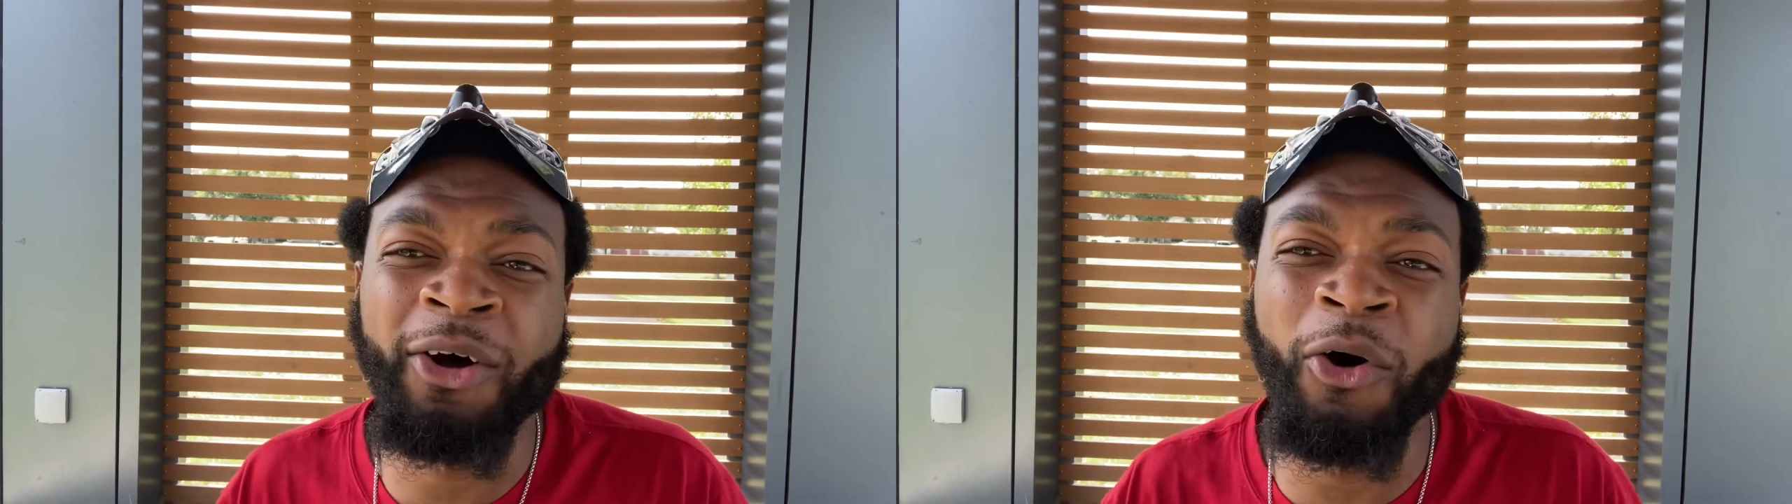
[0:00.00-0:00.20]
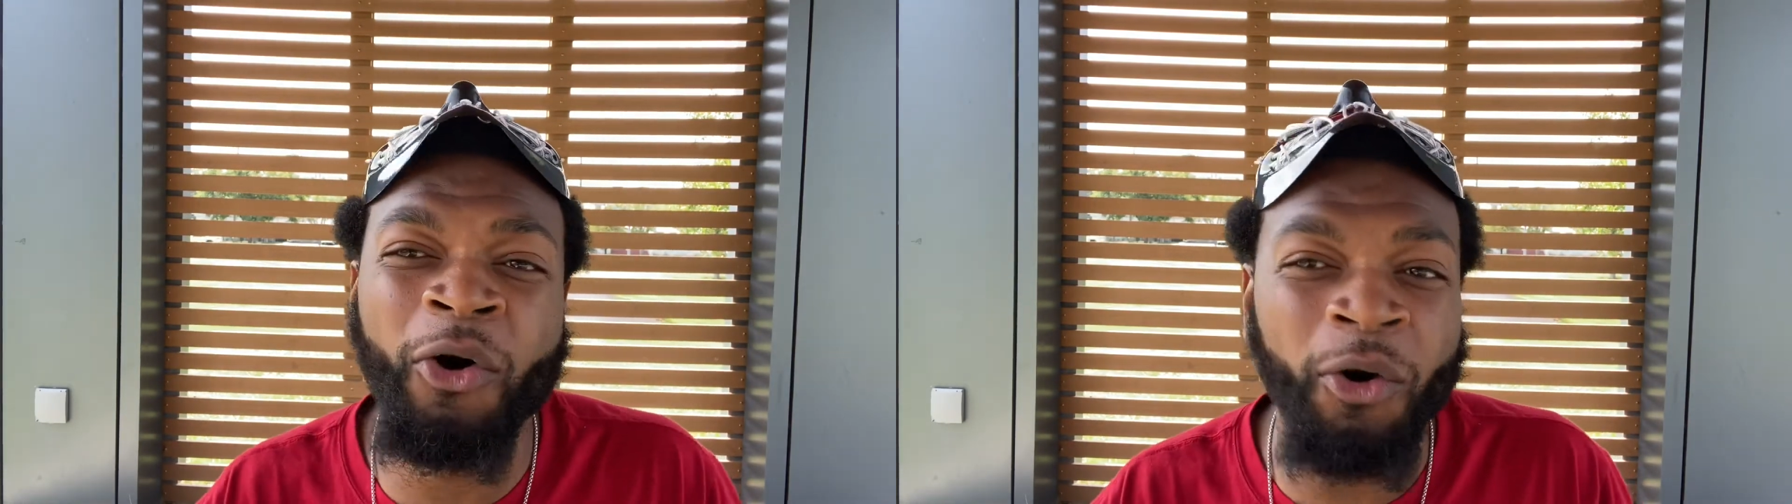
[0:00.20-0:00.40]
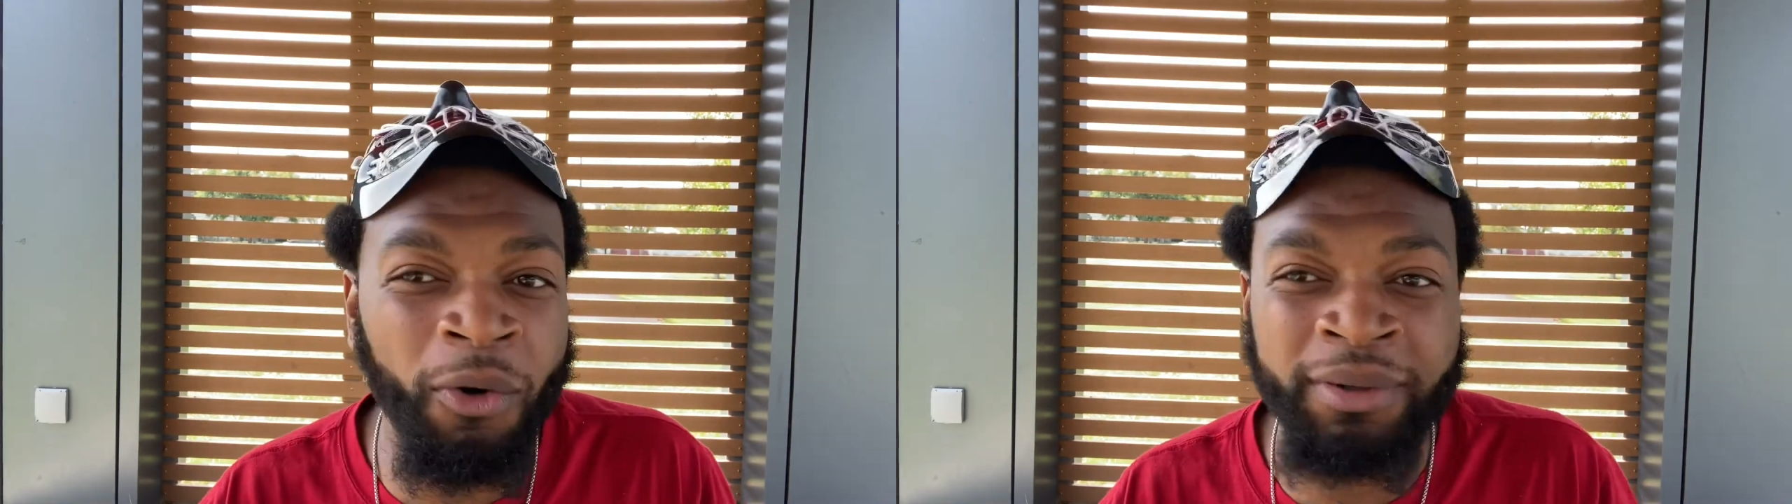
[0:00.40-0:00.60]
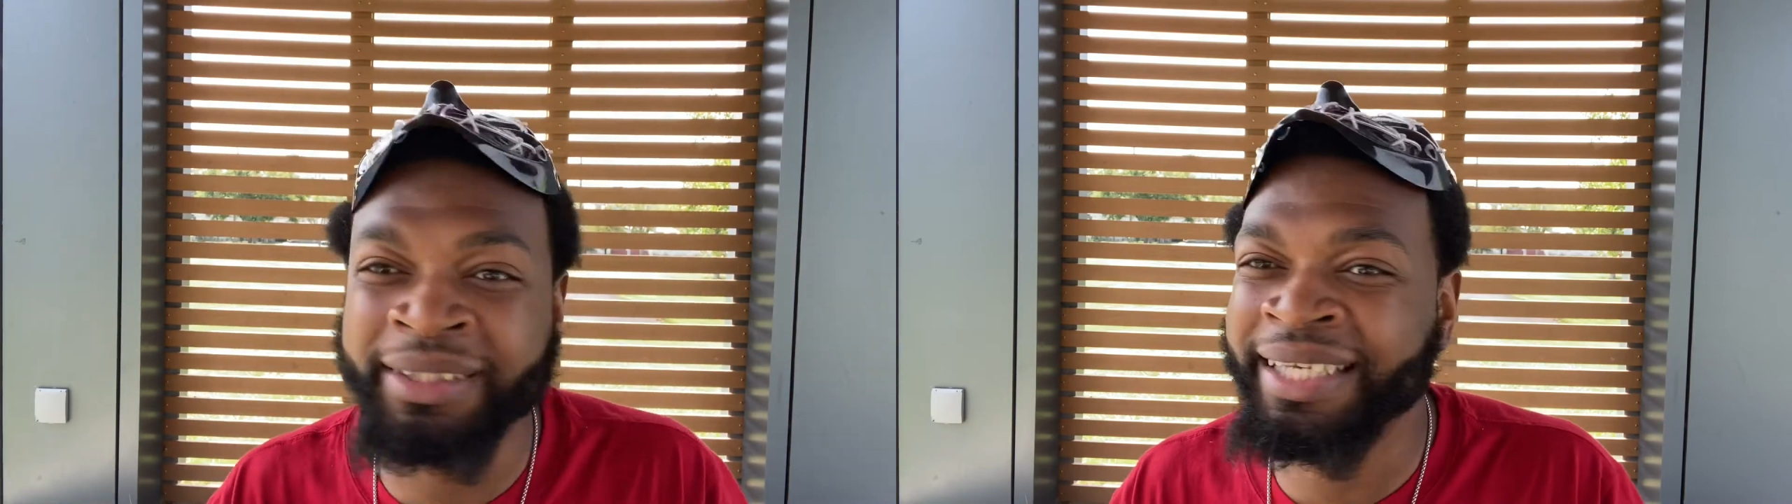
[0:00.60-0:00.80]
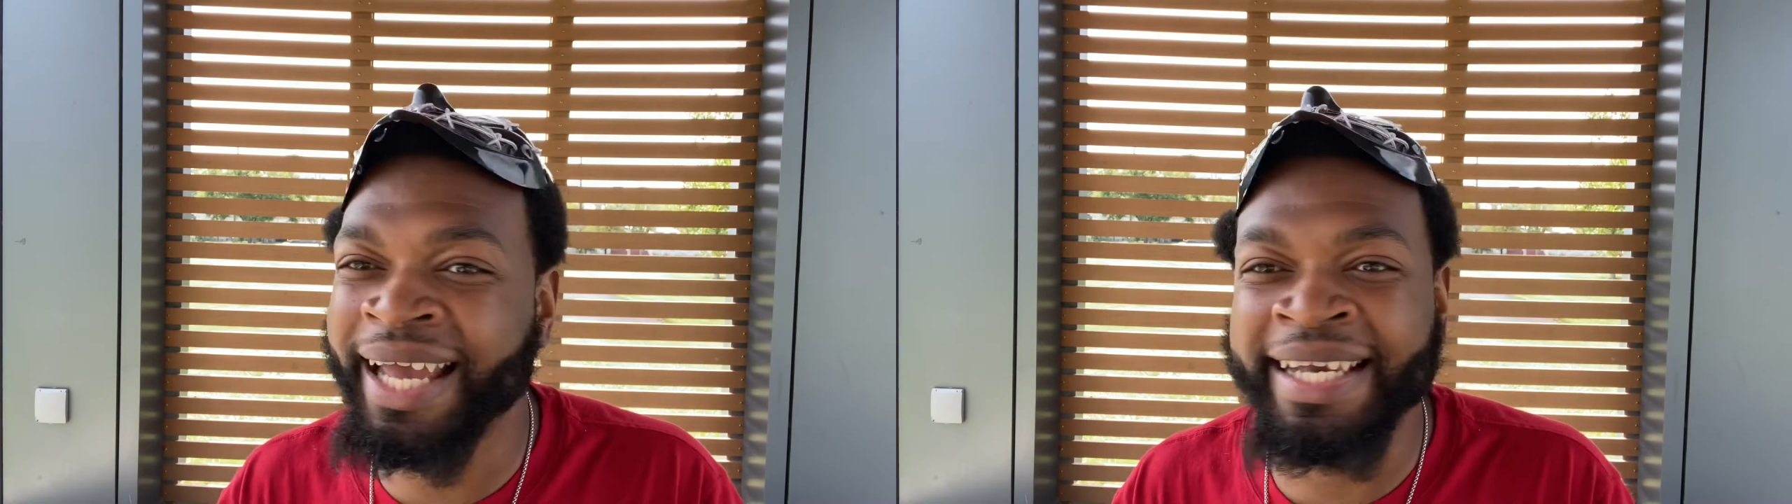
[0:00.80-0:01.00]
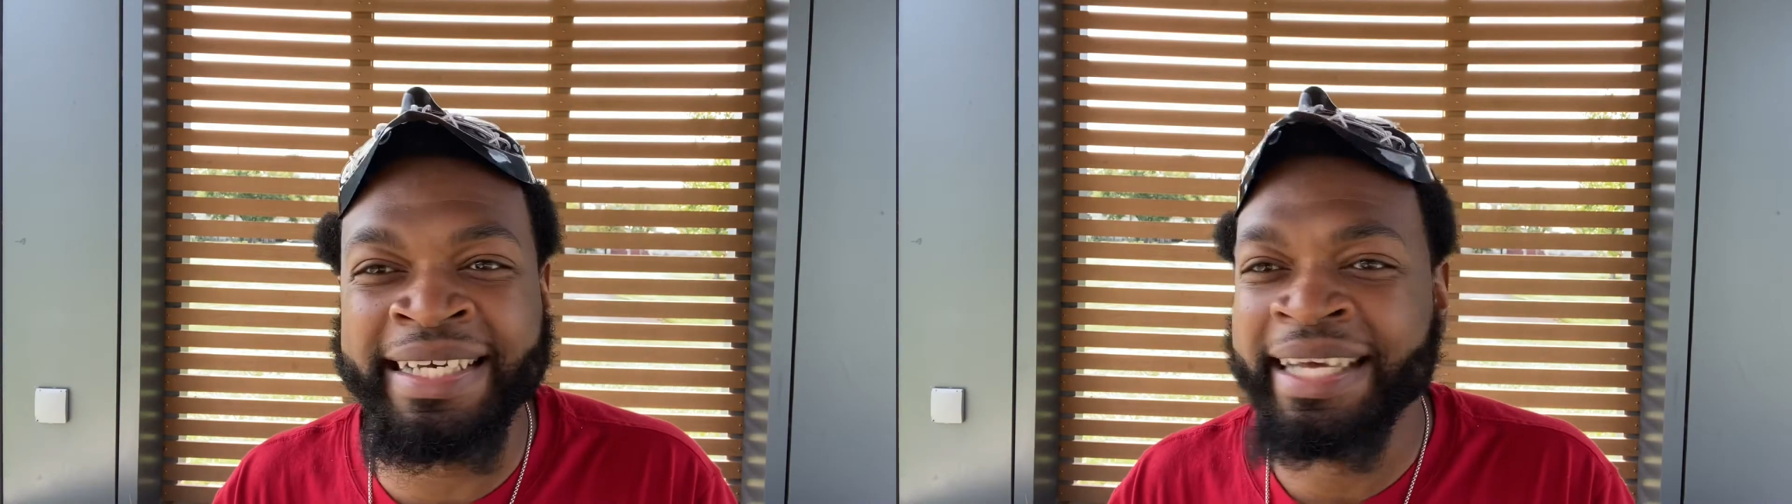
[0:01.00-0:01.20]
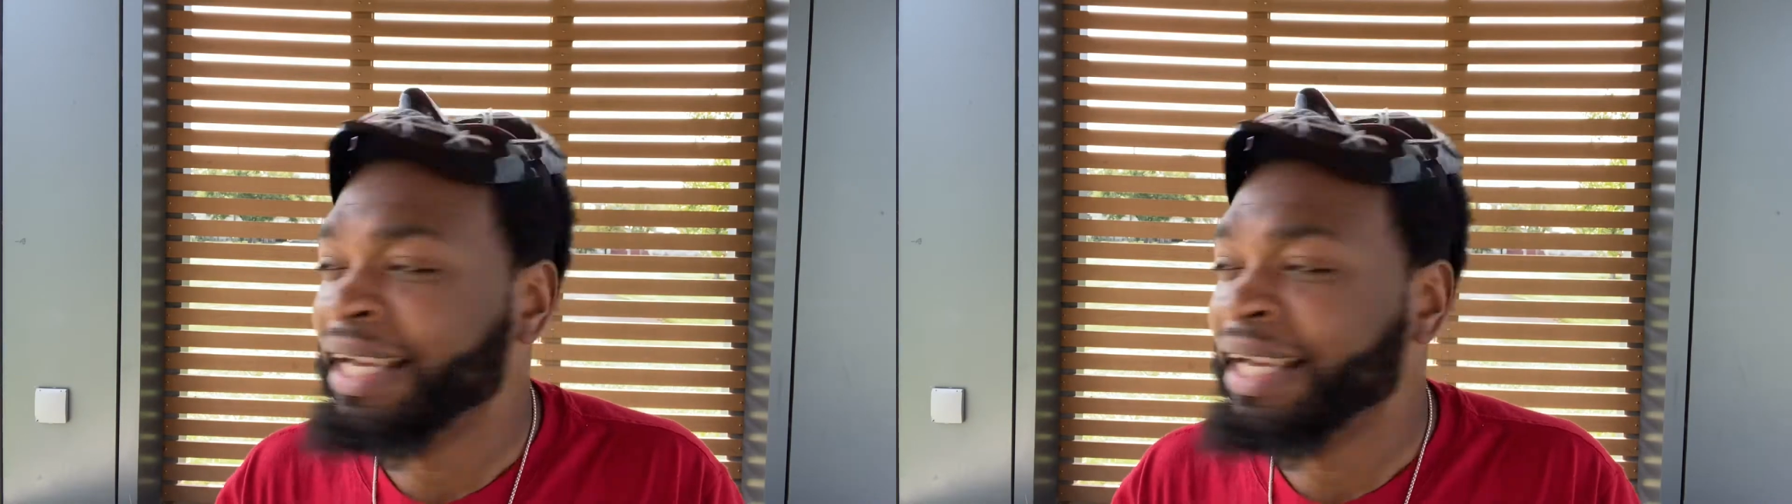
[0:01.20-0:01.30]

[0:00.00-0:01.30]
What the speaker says: all day